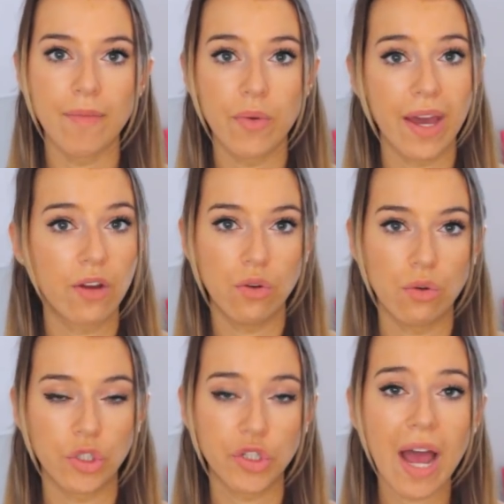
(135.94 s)
you get
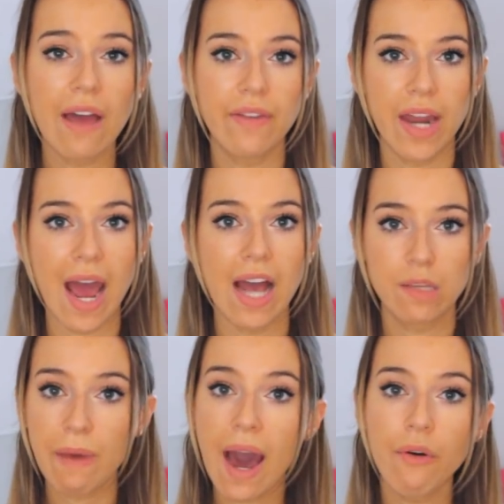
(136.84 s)
Google Drive and it
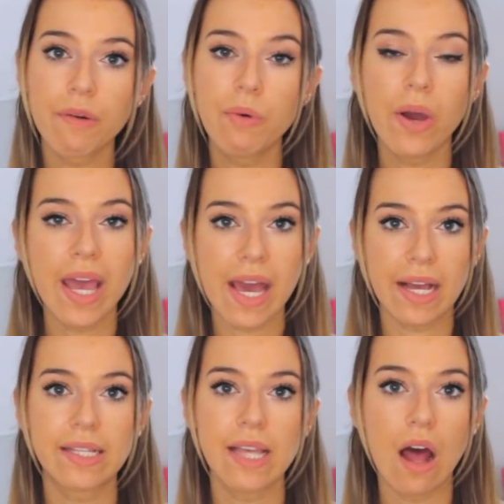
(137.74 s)
has PowerPoint,
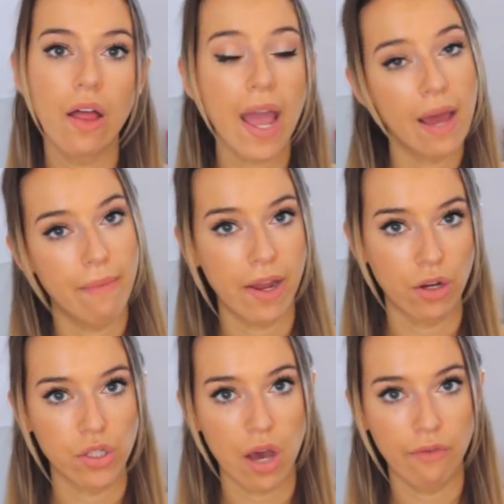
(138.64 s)
Excel, and
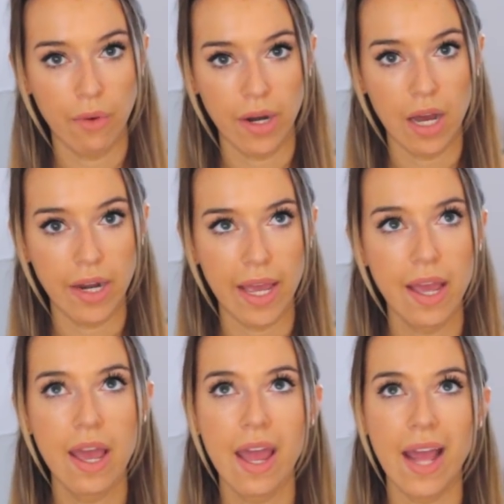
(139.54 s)
Microsoft Word on
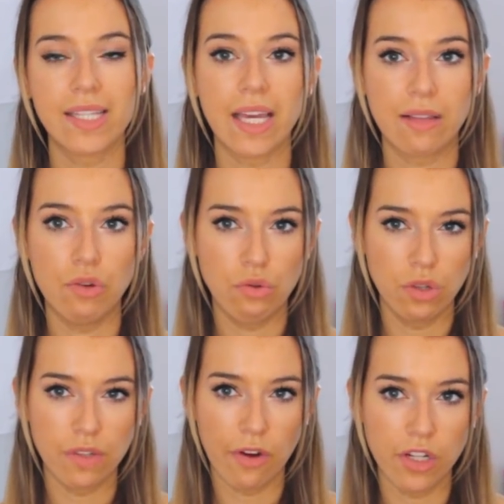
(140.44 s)
it. It's like
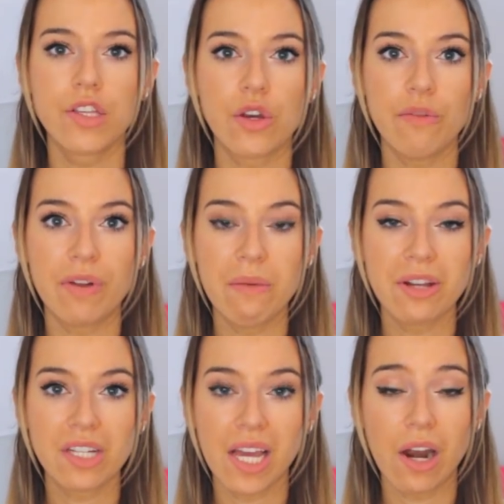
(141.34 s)
Google's version. So you pretty
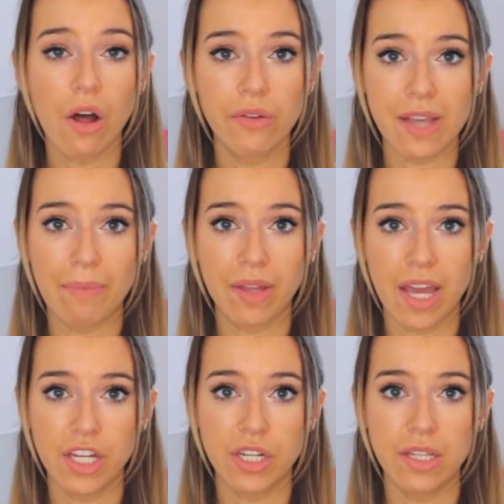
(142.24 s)
much can get all those
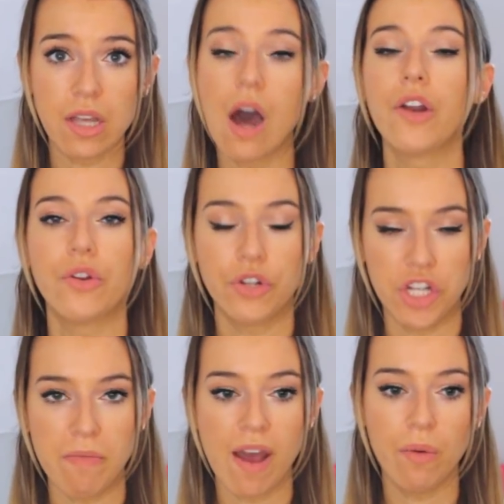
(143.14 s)
applications on your
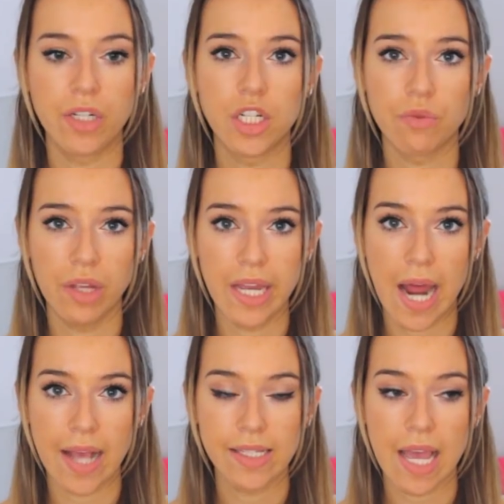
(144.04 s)
Gmail, which is really
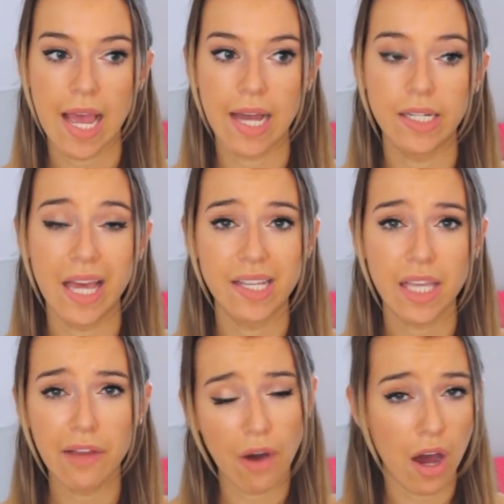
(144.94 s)
nice, and they
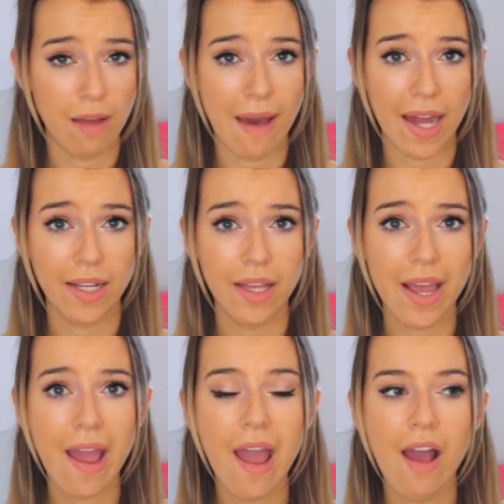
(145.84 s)
save
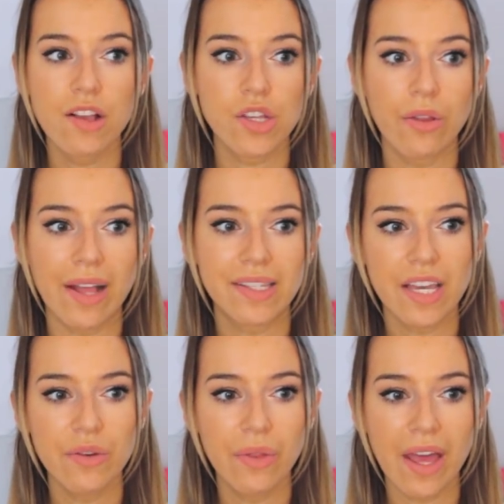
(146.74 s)
automatically. So let's
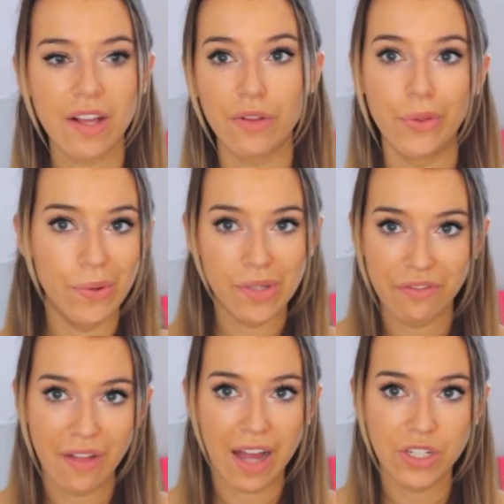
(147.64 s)
say you like lose
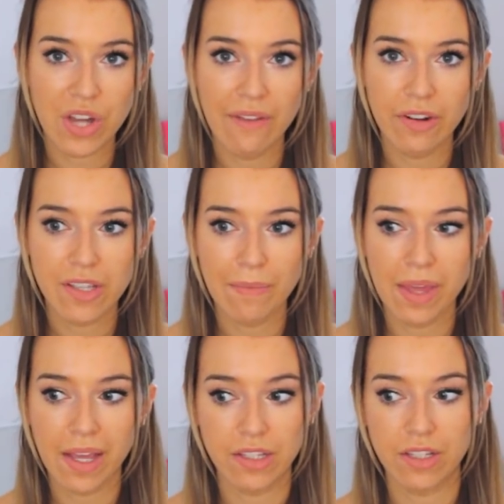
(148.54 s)
a flash drive or
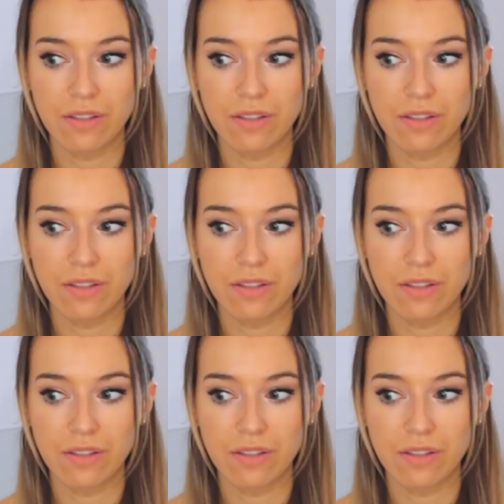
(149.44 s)
something,